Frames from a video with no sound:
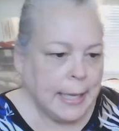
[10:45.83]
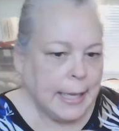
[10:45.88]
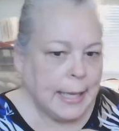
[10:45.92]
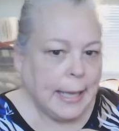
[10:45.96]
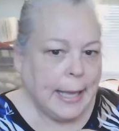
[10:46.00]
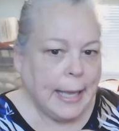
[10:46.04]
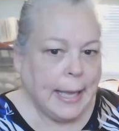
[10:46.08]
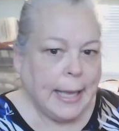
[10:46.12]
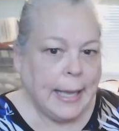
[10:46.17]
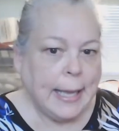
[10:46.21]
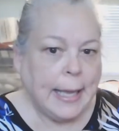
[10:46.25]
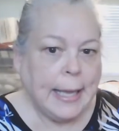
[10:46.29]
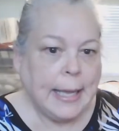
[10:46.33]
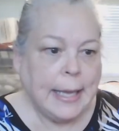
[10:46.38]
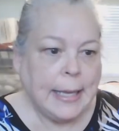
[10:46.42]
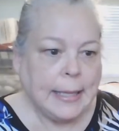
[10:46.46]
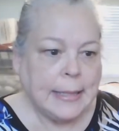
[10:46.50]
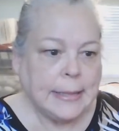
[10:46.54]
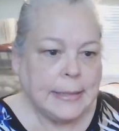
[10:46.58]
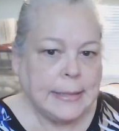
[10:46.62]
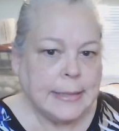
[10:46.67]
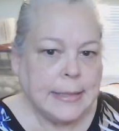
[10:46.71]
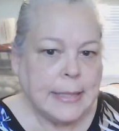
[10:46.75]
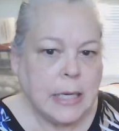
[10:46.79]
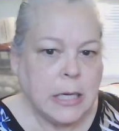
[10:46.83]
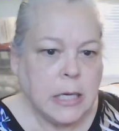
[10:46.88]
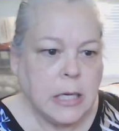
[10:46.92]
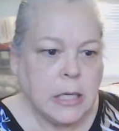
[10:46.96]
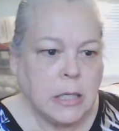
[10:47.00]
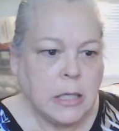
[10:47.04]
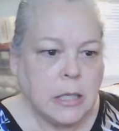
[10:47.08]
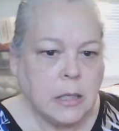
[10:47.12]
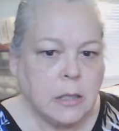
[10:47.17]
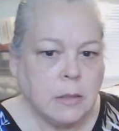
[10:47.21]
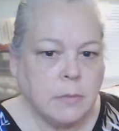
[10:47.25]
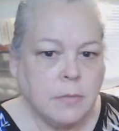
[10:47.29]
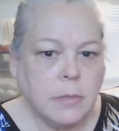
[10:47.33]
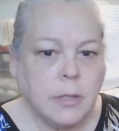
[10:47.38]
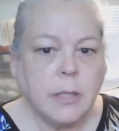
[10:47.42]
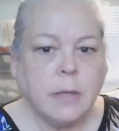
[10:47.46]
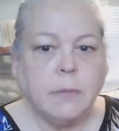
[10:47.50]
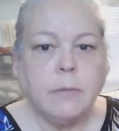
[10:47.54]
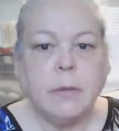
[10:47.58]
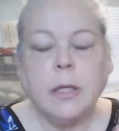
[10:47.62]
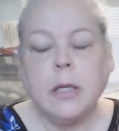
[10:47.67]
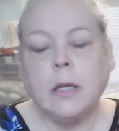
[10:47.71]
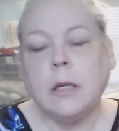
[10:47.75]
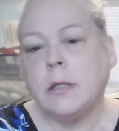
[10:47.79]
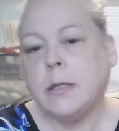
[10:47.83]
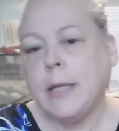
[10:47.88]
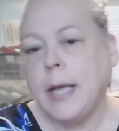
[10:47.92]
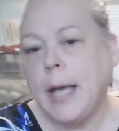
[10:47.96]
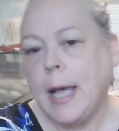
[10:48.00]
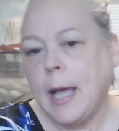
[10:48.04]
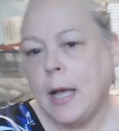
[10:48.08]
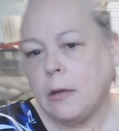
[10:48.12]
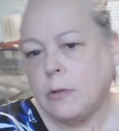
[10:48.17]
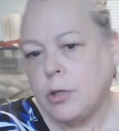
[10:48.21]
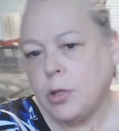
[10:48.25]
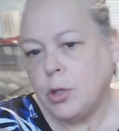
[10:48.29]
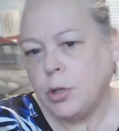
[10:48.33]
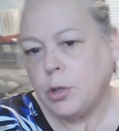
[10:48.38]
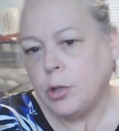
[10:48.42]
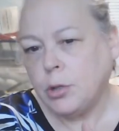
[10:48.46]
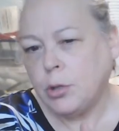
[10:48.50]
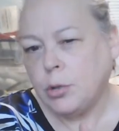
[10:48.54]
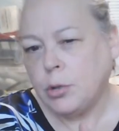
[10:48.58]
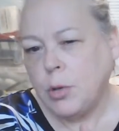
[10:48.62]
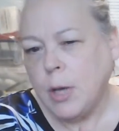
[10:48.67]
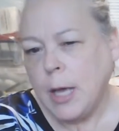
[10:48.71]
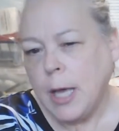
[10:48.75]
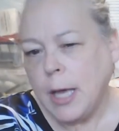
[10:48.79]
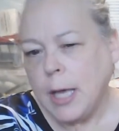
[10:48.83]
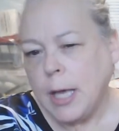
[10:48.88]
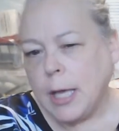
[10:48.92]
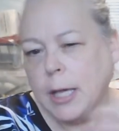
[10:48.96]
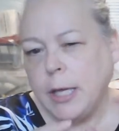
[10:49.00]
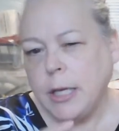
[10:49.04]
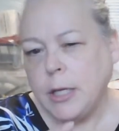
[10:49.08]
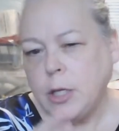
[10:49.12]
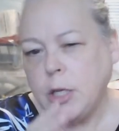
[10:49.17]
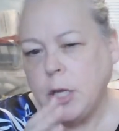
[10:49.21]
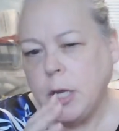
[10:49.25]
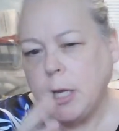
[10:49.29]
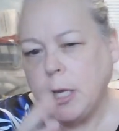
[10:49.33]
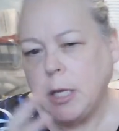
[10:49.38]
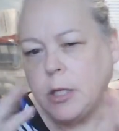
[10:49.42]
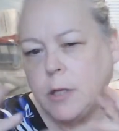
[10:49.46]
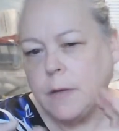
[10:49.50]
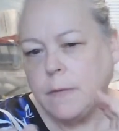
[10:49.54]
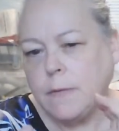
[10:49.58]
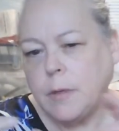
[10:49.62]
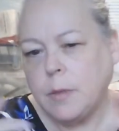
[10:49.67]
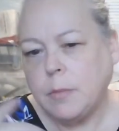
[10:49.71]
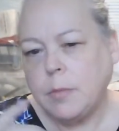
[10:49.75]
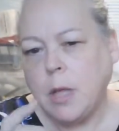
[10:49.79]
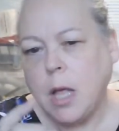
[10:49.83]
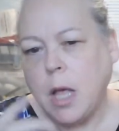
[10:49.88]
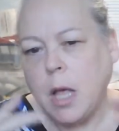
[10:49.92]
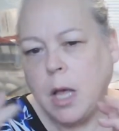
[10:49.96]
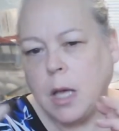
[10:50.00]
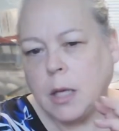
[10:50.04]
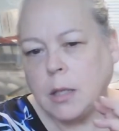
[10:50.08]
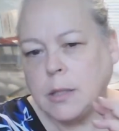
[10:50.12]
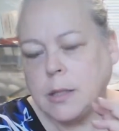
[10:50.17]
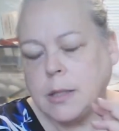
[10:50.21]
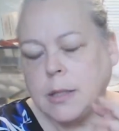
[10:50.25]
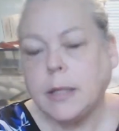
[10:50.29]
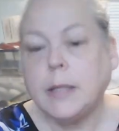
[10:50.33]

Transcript: And um, so we learned how to each, each of the blocks.